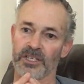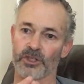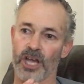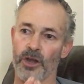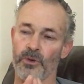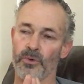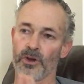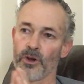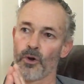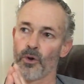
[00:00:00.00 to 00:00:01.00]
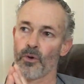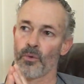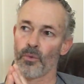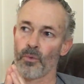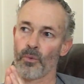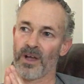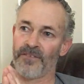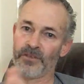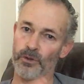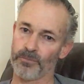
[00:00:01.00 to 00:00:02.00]
So a
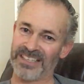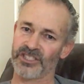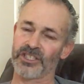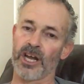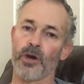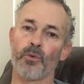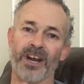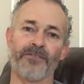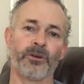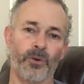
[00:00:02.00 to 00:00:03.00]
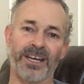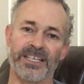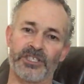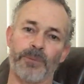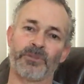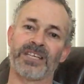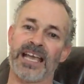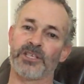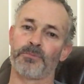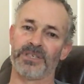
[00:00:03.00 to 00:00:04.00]
few months ago, what everyone accepted
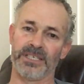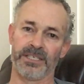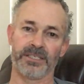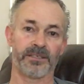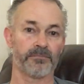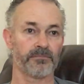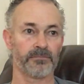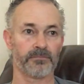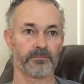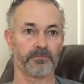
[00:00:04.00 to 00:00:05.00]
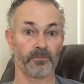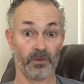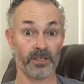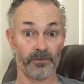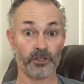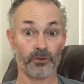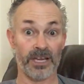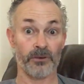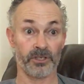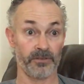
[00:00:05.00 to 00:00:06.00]
as being the official
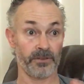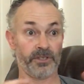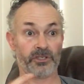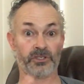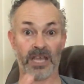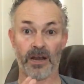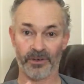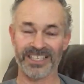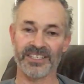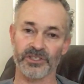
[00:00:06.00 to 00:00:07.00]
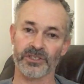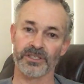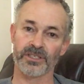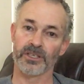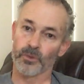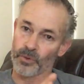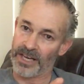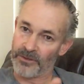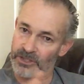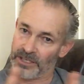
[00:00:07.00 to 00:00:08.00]
narrative of this is how it is, well,
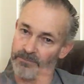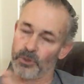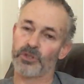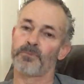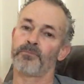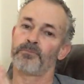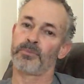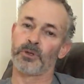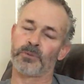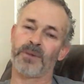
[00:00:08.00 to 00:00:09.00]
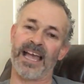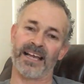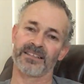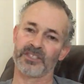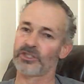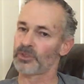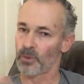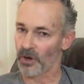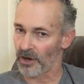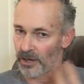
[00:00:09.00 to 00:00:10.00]
now it's getting pushed back. This is
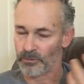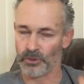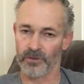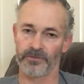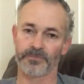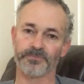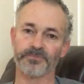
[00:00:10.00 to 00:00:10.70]
what I observe.